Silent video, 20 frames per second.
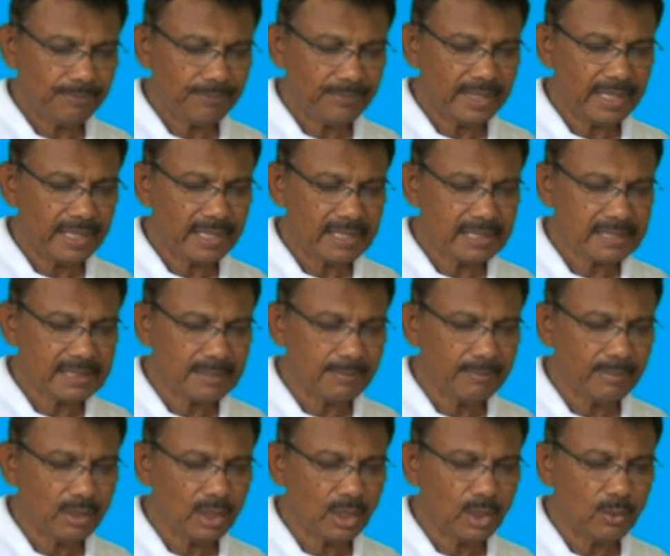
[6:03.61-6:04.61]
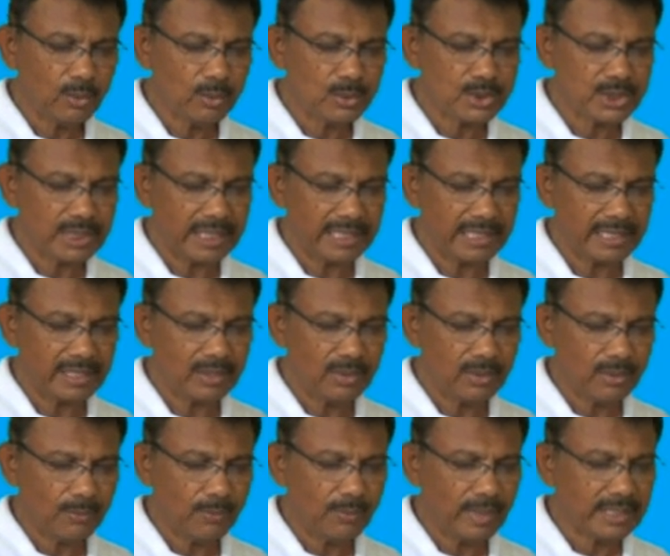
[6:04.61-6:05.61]
There are some clothes in it.
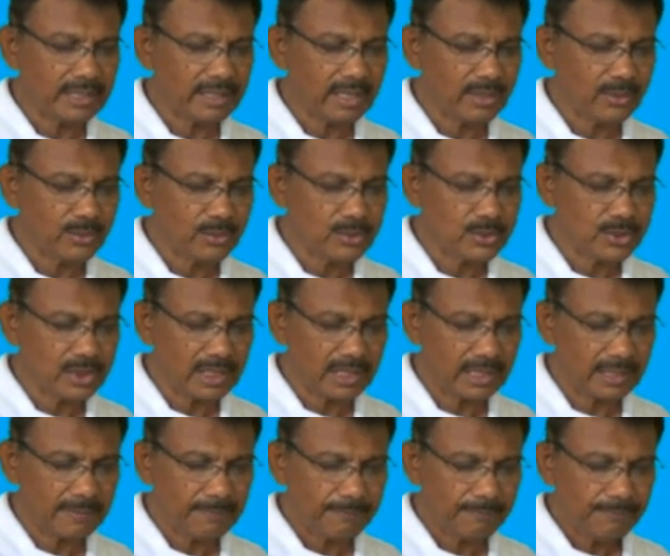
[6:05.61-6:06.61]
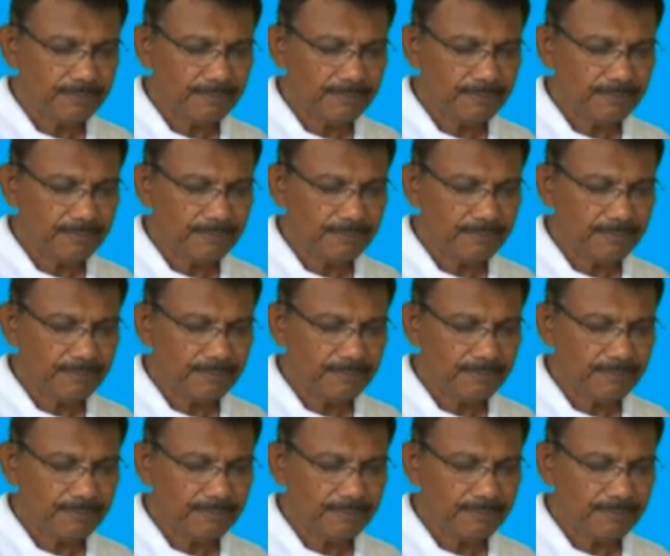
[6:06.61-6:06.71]
What can you see?